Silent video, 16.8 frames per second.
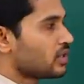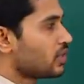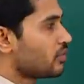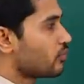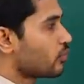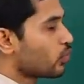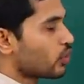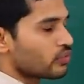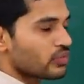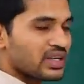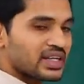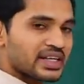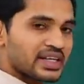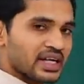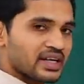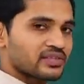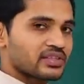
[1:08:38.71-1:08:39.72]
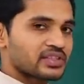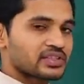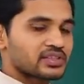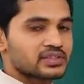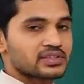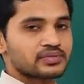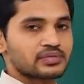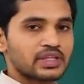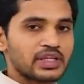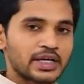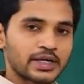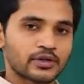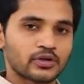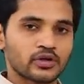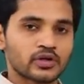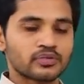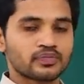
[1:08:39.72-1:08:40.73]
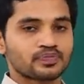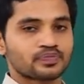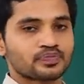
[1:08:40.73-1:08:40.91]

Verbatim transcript: if you want we will derive this later on